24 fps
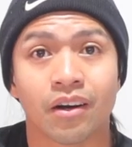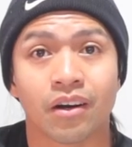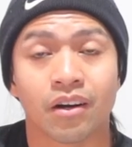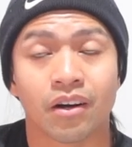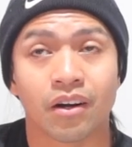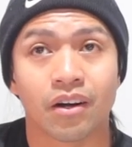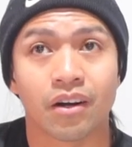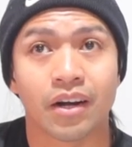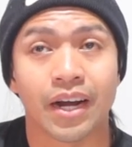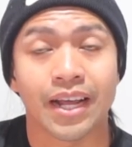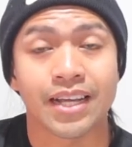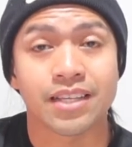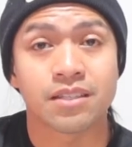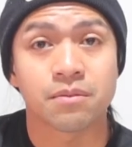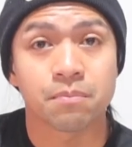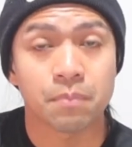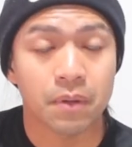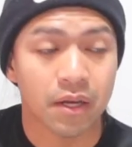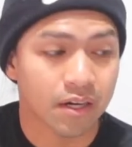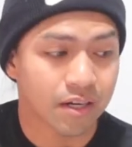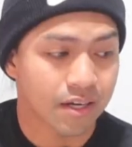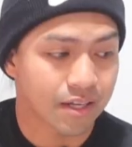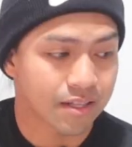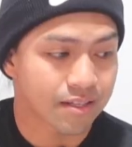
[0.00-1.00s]
her
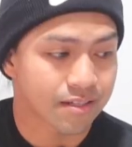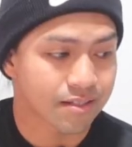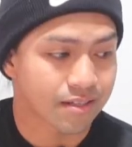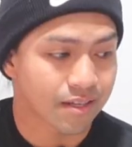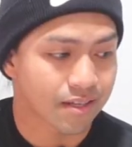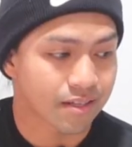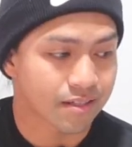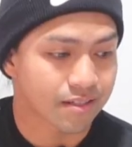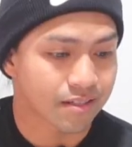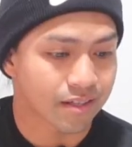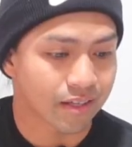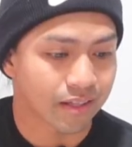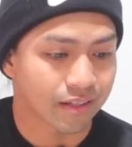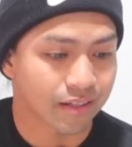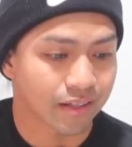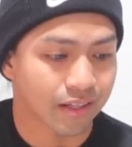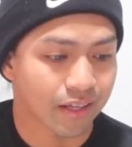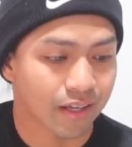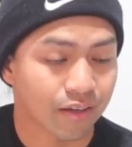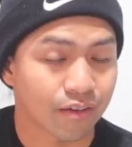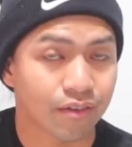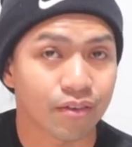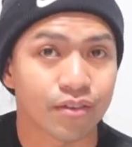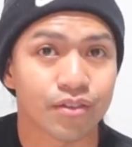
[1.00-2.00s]
experiences in
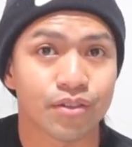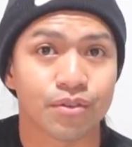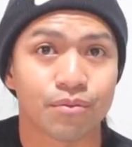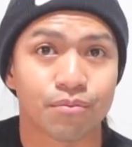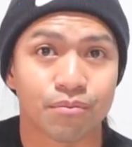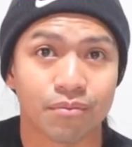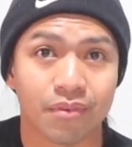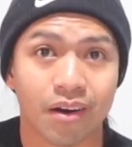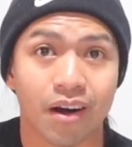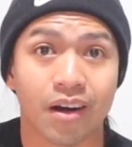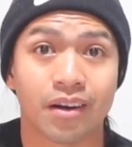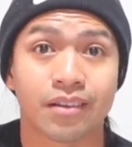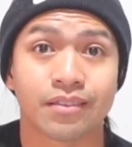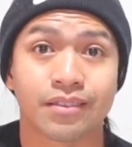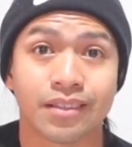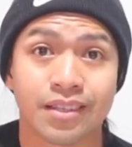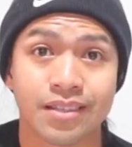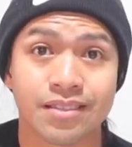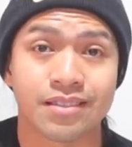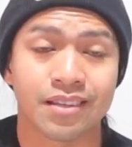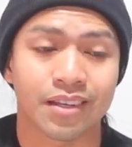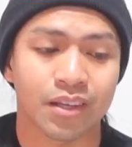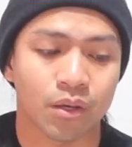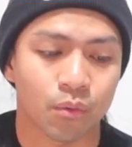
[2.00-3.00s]
a
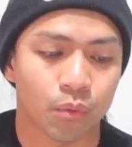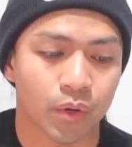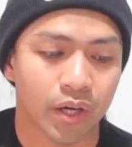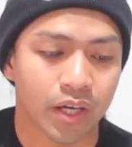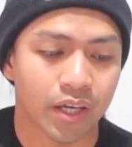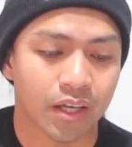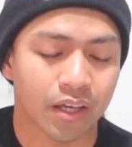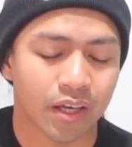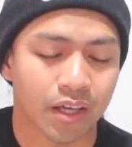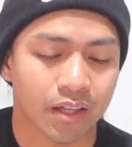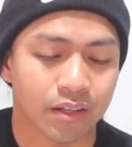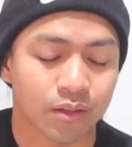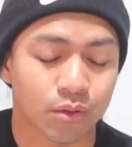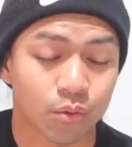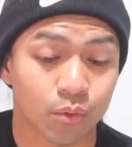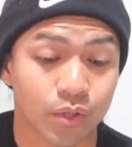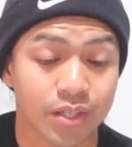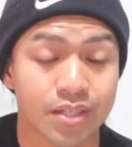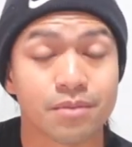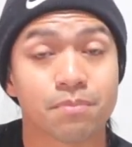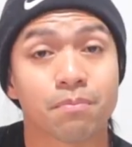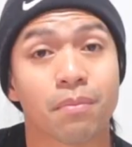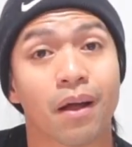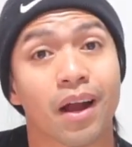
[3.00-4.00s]
artistic way and to
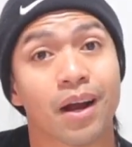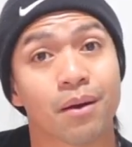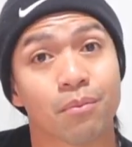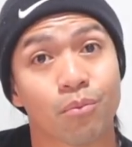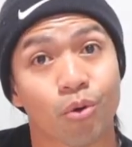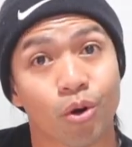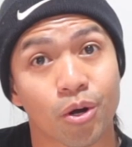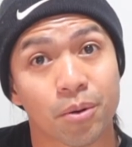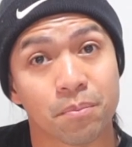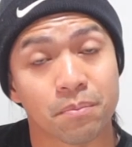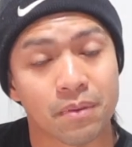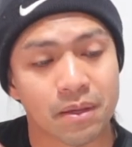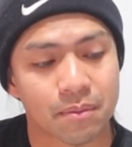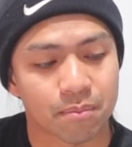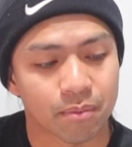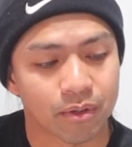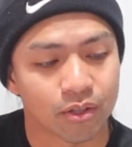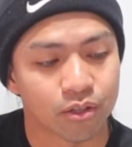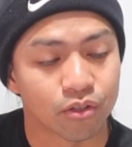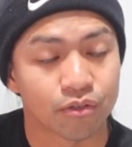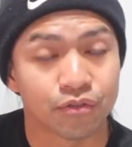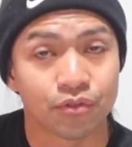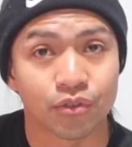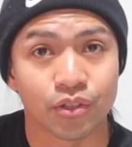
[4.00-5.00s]
inspire more
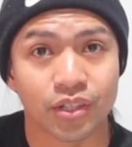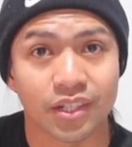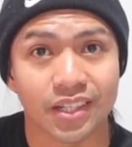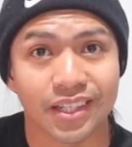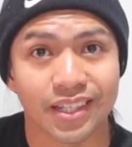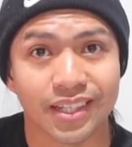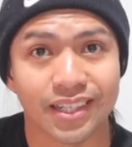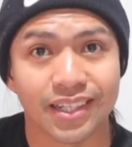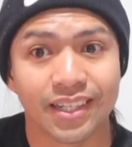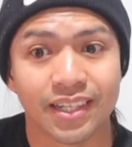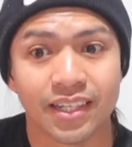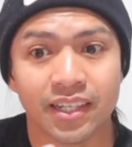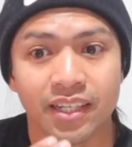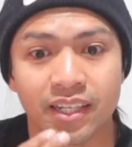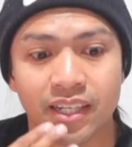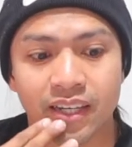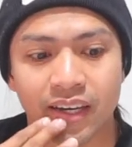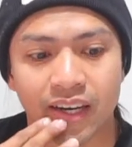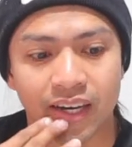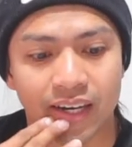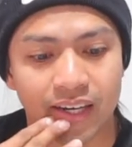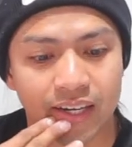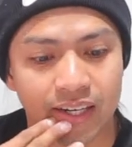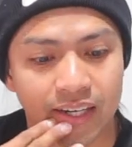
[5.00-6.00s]
people. Hopefully,
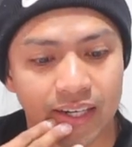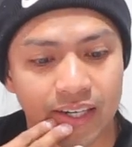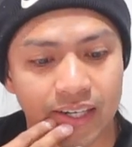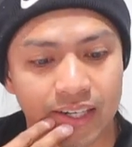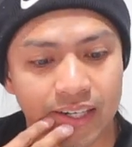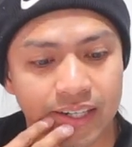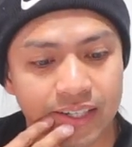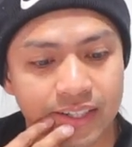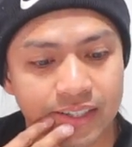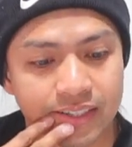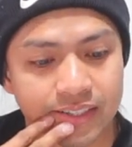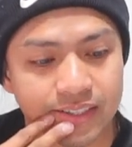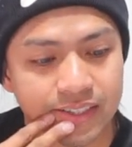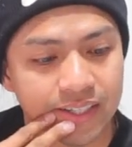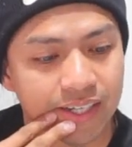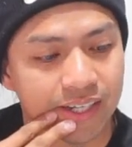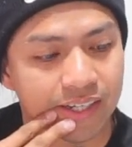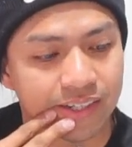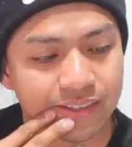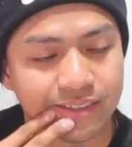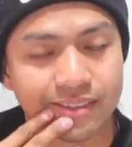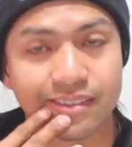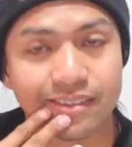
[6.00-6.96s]
yeah,